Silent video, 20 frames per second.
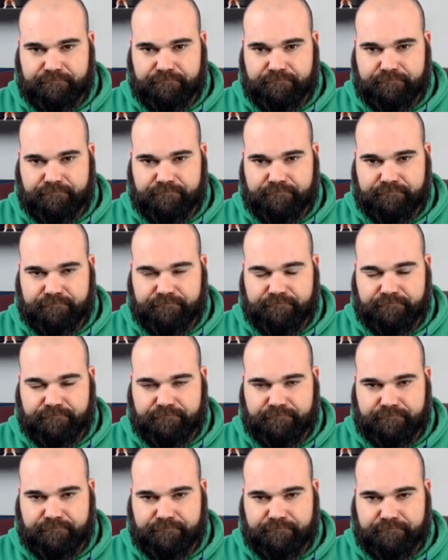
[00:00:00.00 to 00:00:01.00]

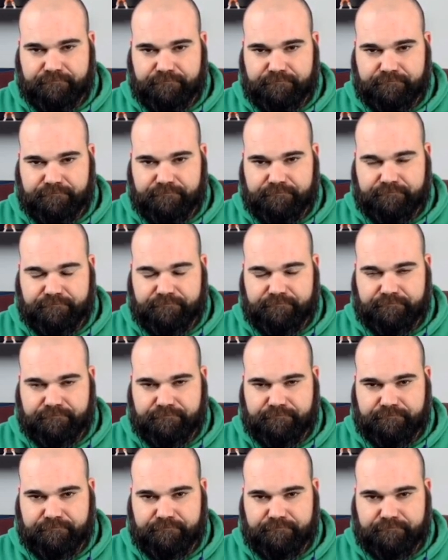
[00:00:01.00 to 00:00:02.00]

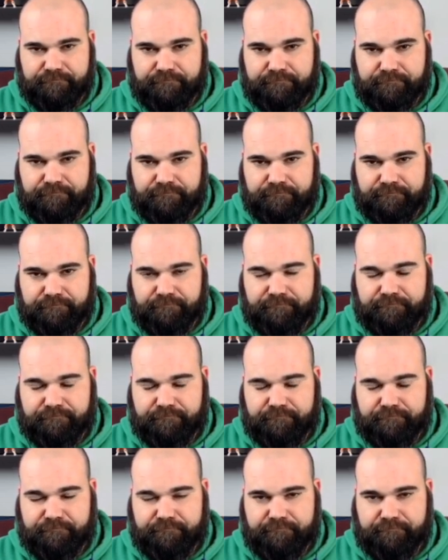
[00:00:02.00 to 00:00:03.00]

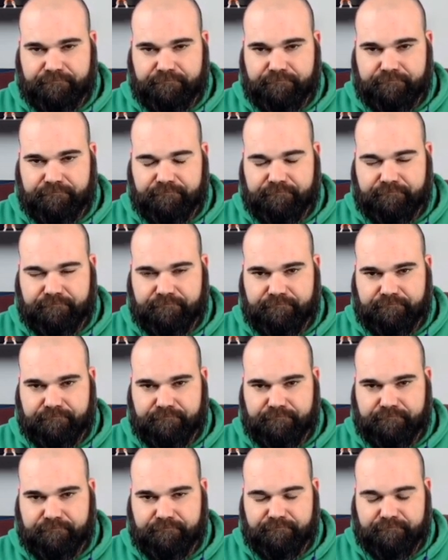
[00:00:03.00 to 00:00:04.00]

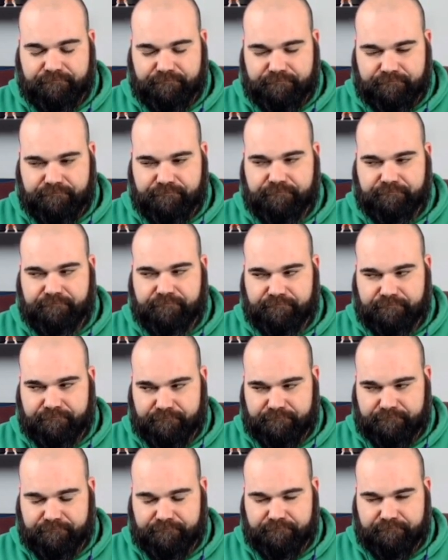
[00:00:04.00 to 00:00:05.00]

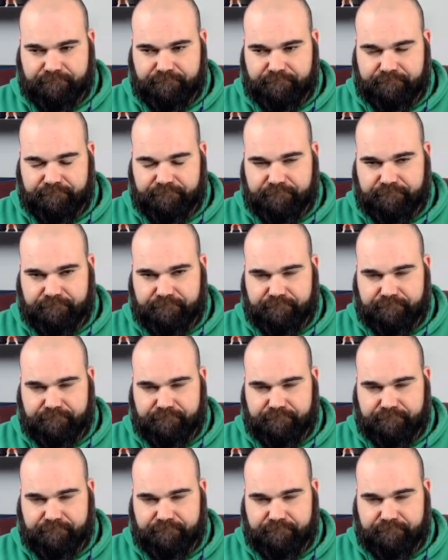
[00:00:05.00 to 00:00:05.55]
No words are spoken by the person on screen.